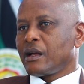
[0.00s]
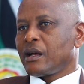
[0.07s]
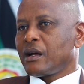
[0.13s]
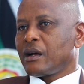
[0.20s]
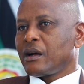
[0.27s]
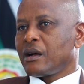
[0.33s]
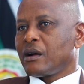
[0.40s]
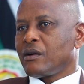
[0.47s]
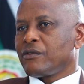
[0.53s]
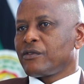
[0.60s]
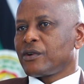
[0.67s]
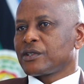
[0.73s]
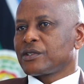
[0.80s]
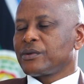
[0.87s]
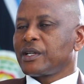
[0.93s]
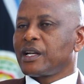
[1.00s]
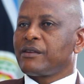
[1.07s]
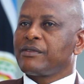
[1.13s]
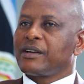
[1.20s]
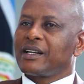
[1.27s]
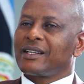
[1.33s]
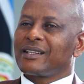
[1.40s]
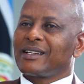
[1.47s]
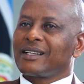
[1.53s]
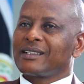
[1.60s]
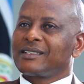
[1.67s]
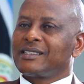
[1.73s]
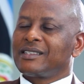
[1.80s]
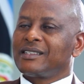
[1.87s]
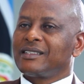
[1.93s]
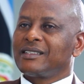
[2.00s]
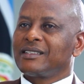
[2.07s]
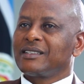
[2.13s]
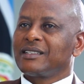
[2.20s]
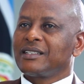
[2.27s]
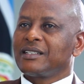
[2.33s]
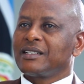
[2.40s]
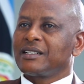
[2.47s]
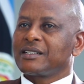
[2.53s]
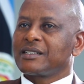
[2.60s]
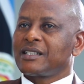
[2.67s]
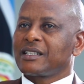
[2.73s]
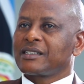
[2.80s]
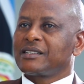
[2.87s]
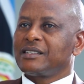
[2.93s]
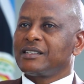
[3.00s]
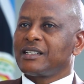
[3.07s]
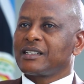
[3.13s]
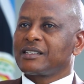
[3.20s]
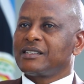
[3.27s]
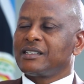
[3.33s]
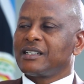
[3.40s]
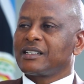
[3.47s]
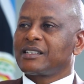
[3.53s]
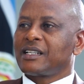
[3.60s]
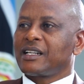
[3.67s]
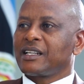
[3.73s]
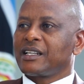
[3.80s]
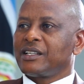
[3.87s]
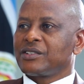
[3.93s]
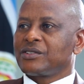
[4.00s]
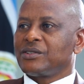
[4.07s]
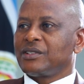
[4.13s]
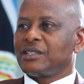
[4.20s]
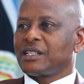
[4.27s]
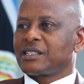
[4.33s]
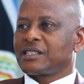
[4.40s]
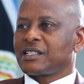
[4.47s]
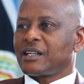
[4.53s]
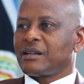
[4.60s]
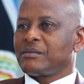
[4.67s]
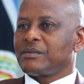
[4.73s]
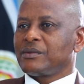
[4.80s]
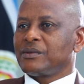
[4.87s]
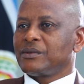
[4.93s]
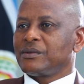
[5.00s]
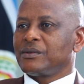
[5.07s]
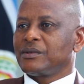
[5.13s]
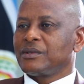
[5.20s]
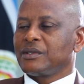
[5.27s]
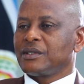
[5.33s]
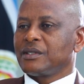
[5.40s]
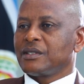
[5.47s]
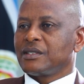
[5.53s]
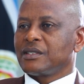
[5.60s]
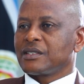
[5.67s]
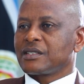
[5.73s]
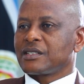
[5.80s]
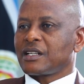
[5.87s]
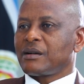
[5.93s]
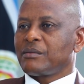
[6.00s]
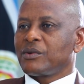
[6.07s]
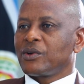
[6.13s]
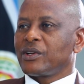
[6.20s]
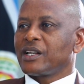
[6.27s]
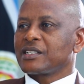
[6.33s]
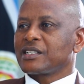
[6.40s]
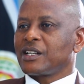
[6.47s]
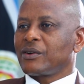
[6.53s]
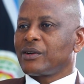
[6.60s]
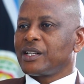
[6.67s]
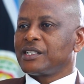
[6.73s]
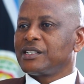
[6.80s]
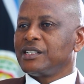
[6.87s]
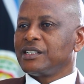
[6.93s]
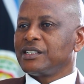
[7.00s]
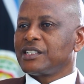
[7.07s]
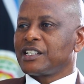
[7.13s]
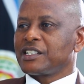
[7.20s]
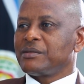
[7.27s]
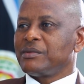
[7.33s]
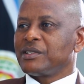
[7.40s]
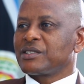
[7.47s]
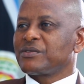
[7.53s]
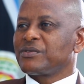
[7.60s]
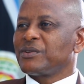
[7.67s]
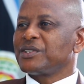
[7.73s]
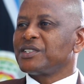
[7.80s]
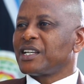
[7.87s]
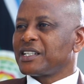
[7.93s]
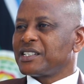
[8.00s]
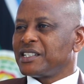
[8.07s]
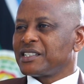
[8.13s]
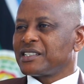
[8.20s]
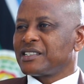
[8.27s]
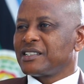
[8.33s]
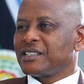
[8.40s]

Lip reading: Of course, we have heard that allegation that some lawyers are writing judgments for judges.